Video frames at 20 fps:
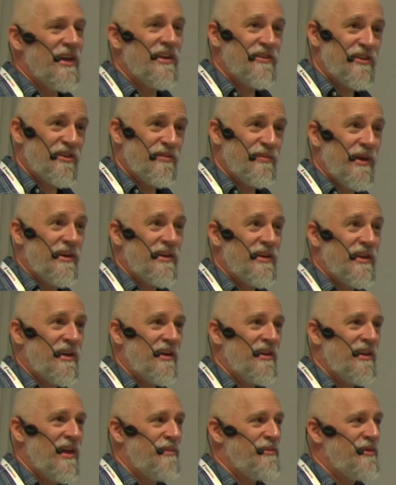and it's expanding and
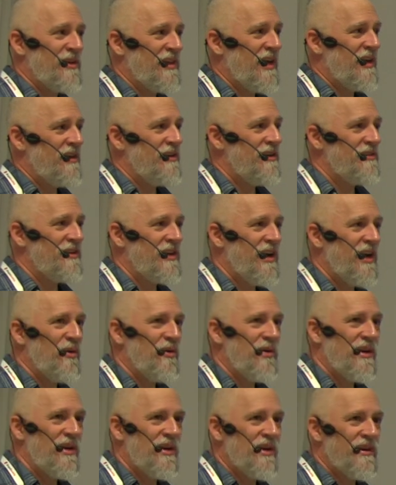collapsing that. It doesn't care
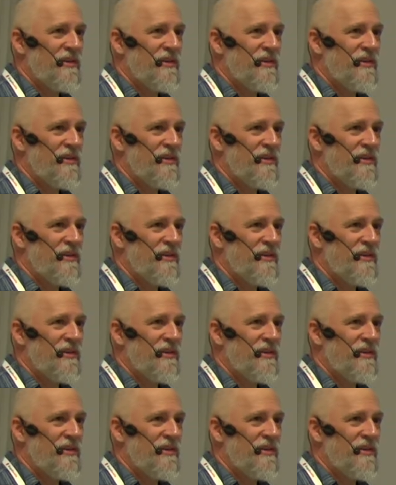what it